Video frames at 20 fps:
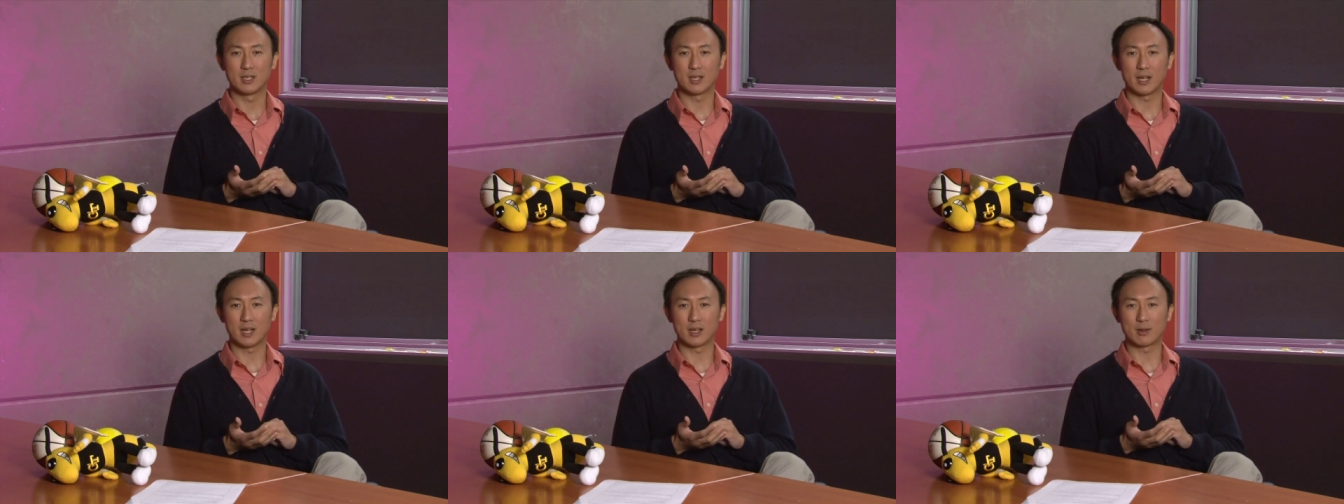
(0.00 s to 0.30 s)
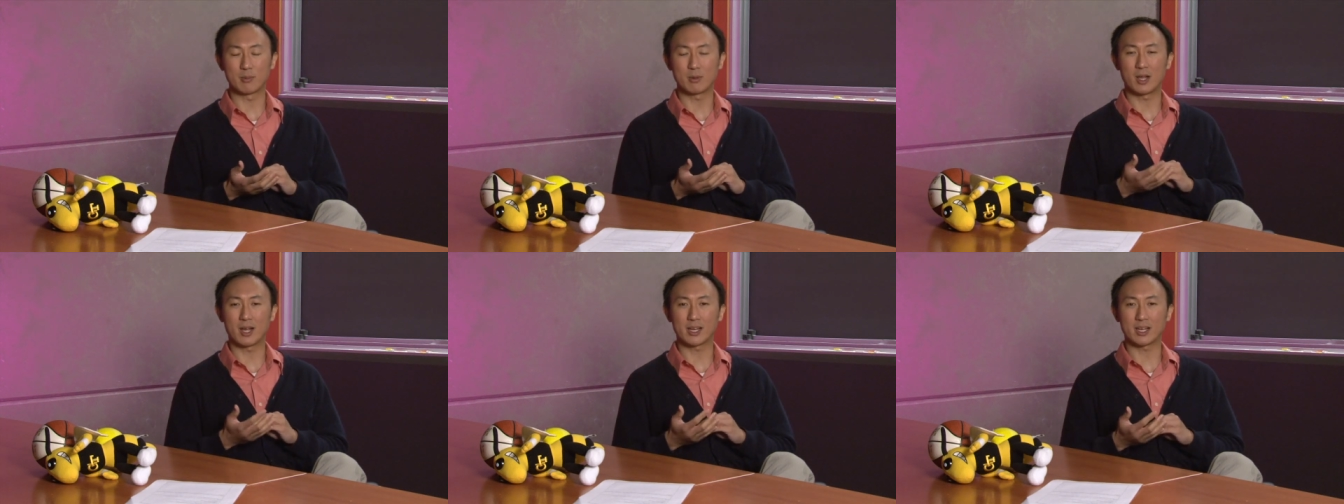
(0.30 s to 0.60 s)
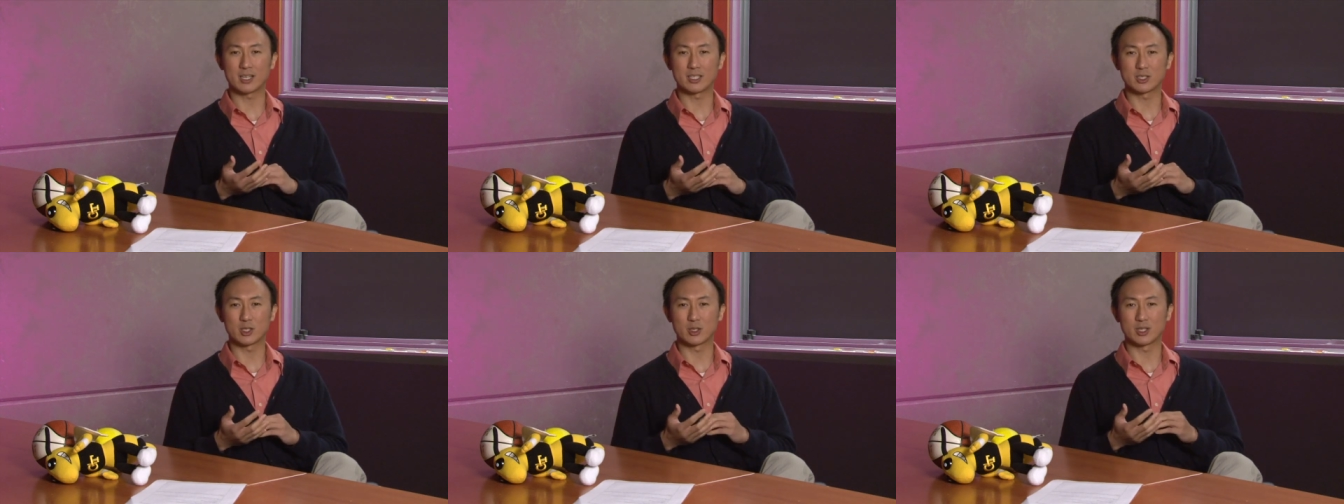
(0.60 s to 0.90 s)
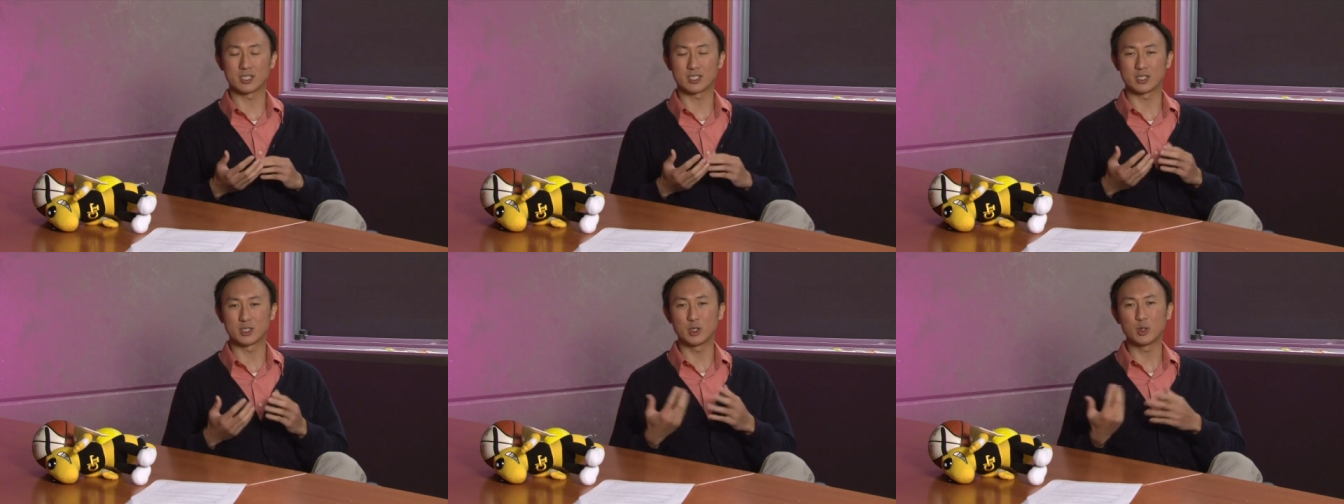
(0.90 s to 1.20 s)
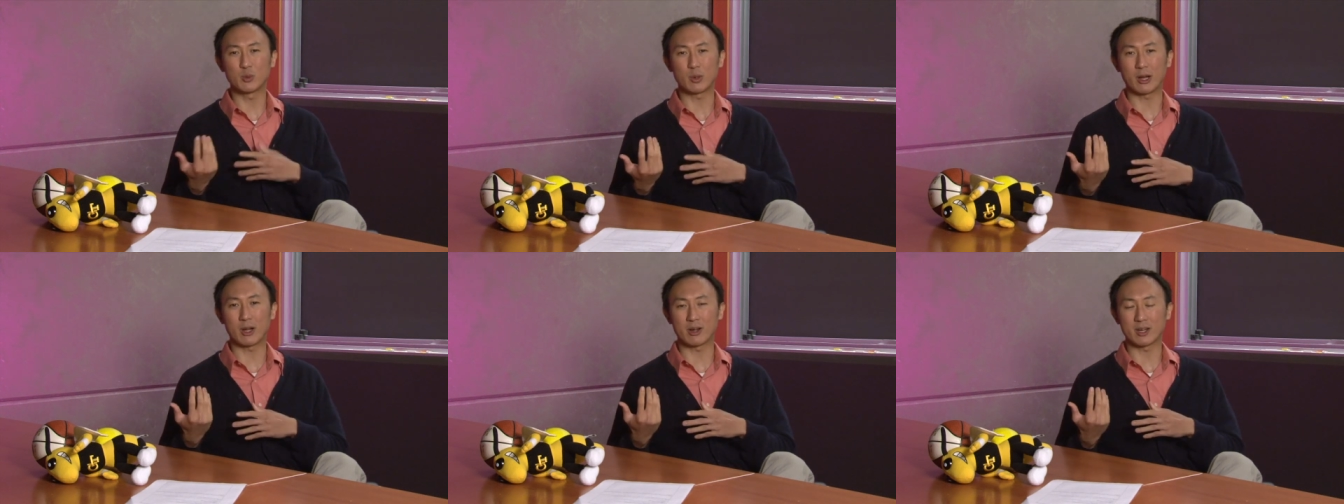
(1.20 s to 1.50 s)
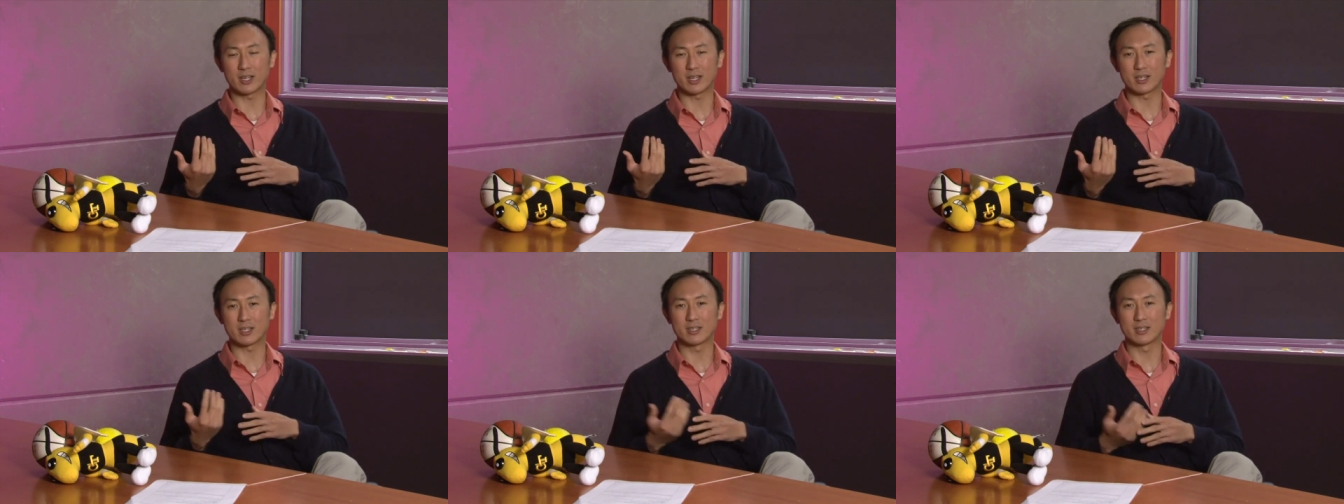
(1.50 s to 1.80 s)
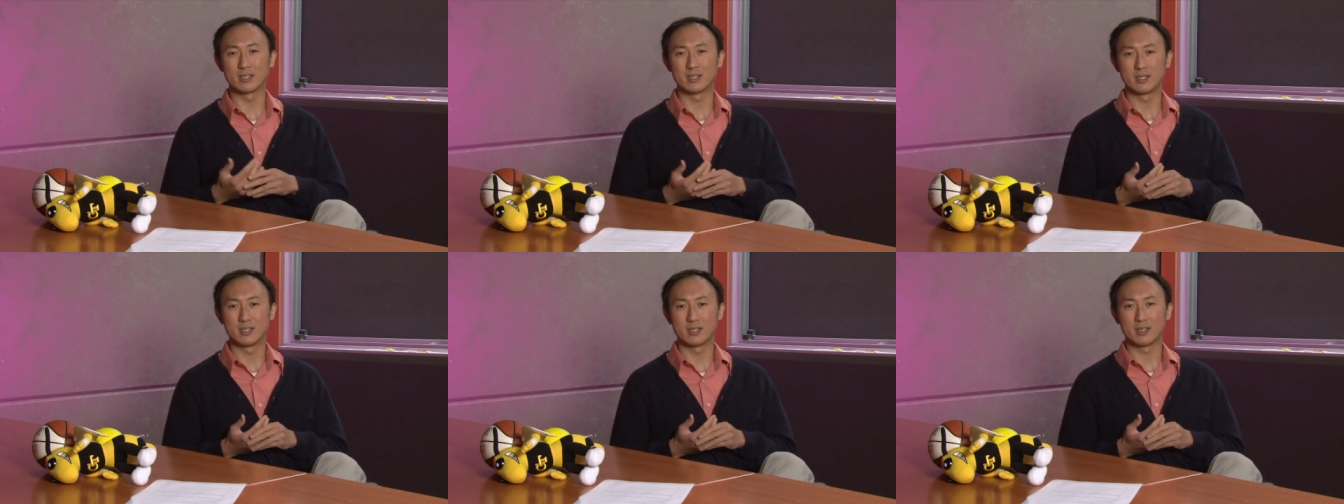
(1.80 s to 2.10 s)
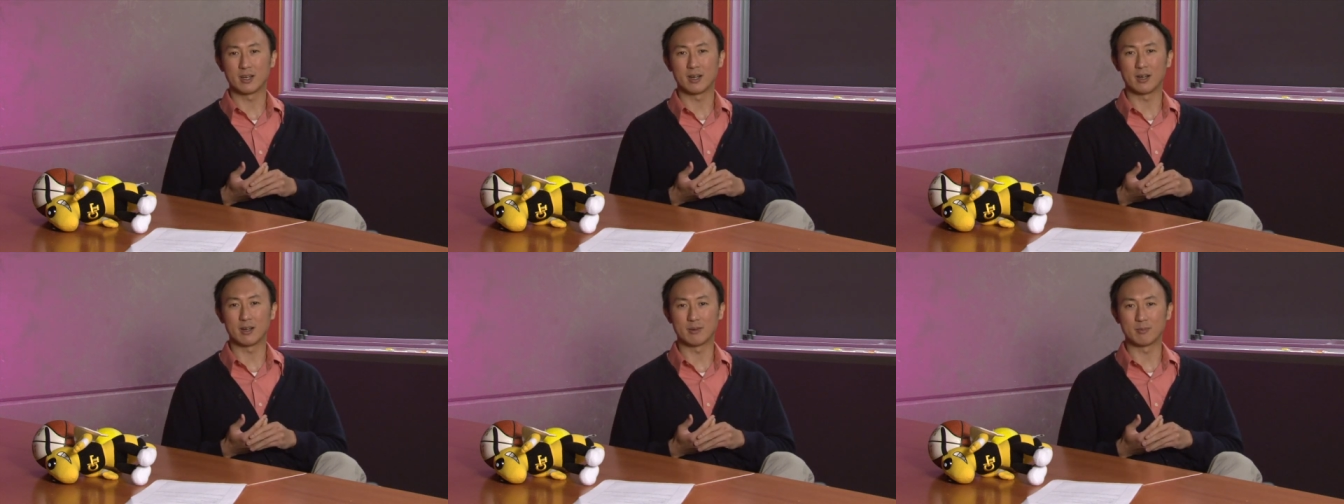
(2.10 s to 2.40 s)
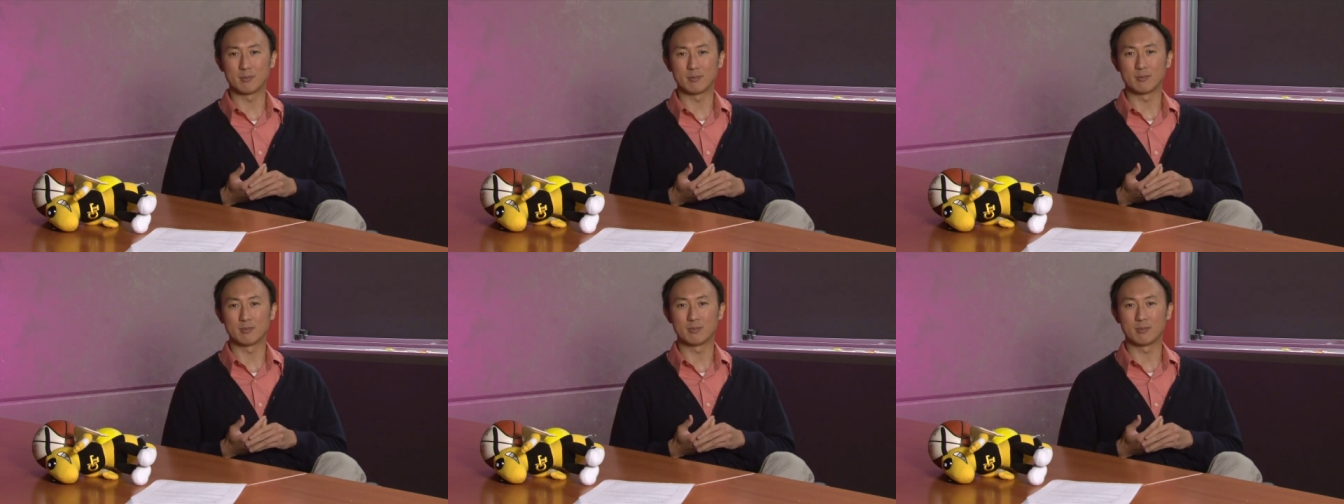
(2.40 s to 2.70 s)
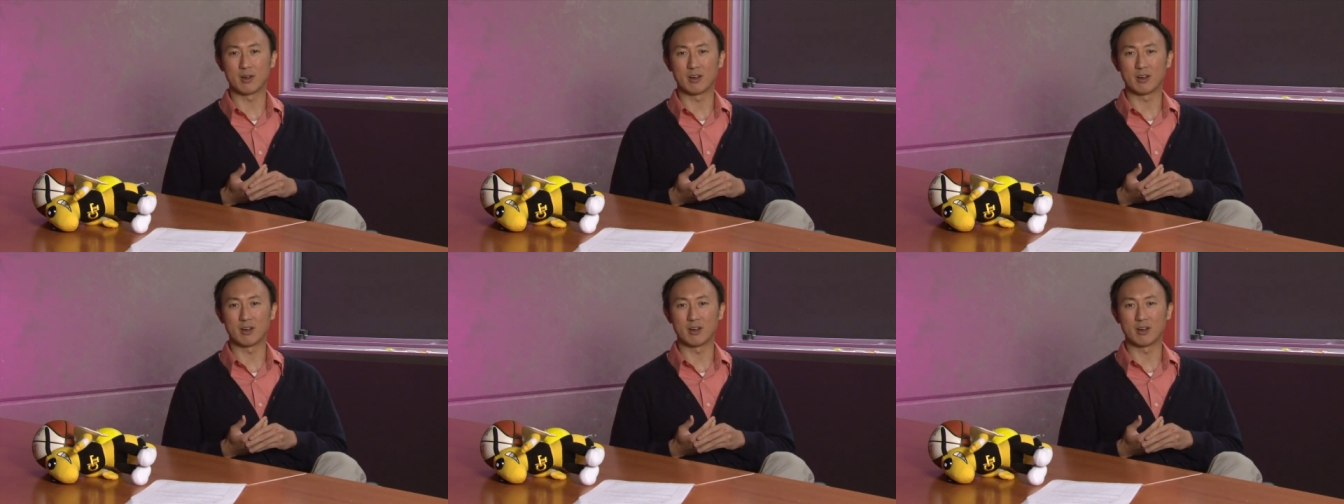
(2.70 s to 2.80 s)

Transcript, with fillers: and applying it to this new area um,